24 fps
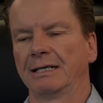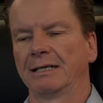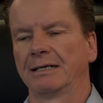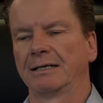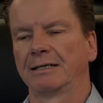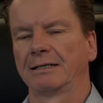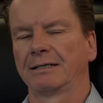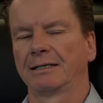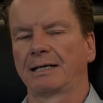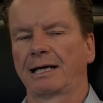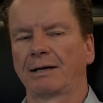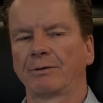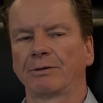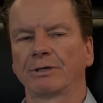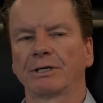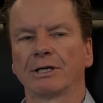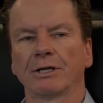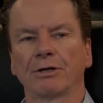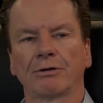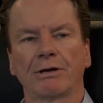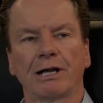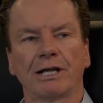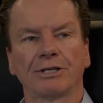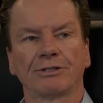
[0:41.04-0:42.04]
Uh, I would
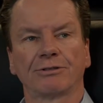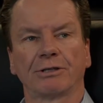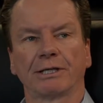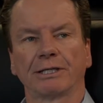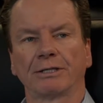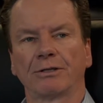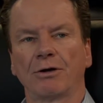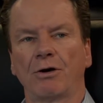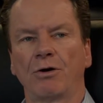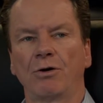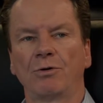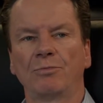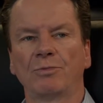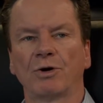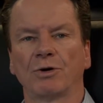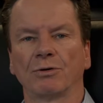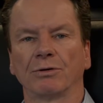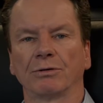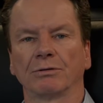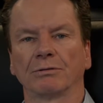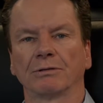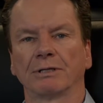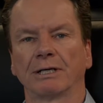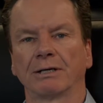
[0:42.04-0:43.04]
congratulate the
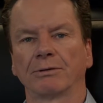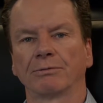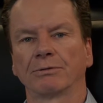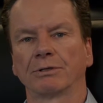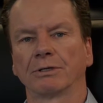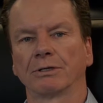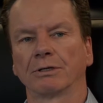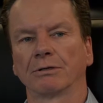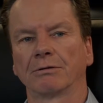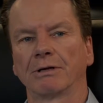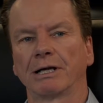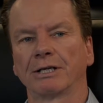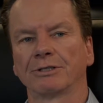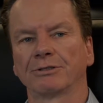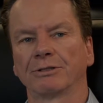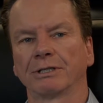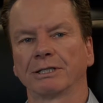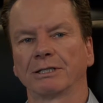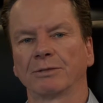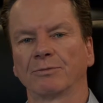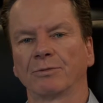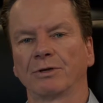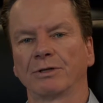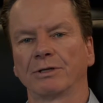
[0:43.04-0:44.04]
homeowner, and I would
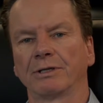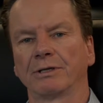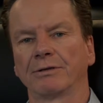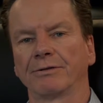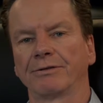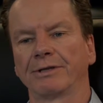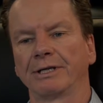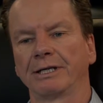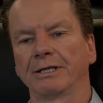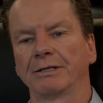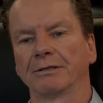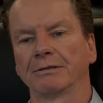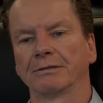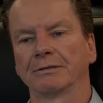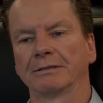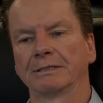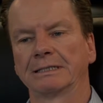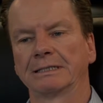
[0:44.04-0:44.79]
congratulate them on their theater.